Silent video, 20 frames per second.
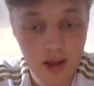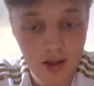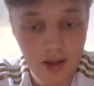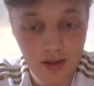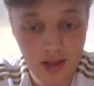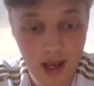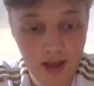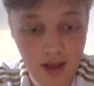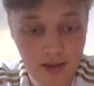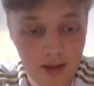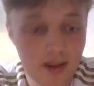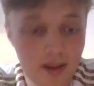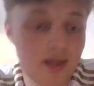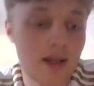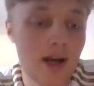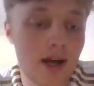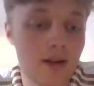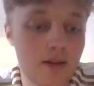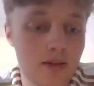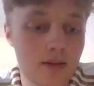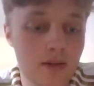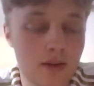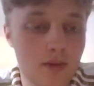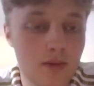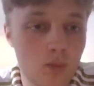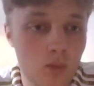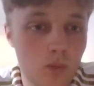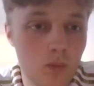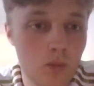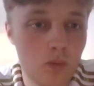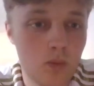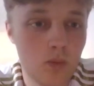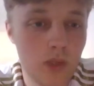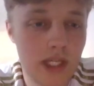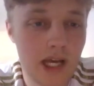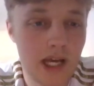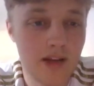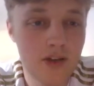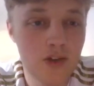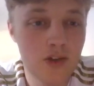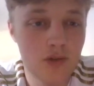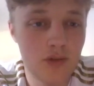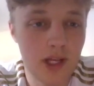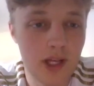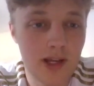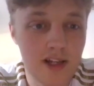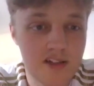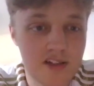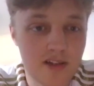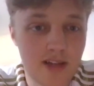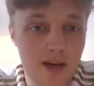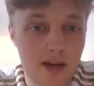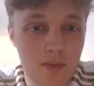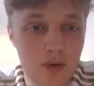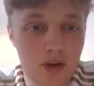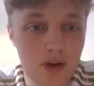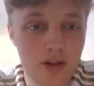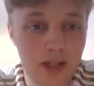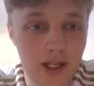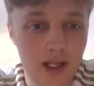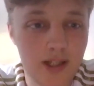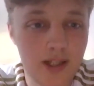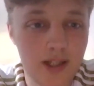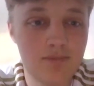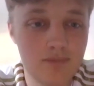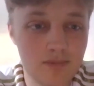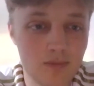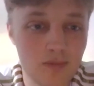Yeah, I think that we kind of just realised at that point, like,